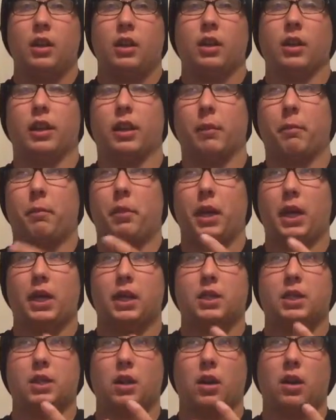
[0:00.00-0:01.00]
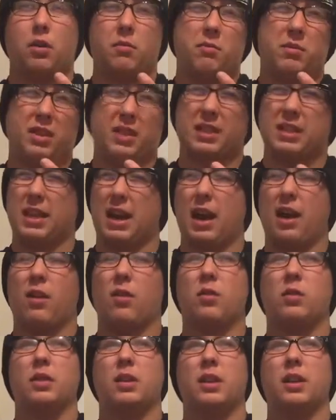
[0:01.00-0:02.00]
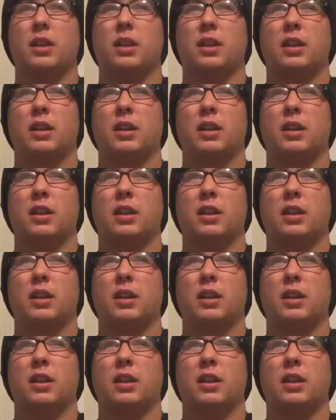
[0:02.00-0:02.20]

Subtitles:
Like, it picks up the sound,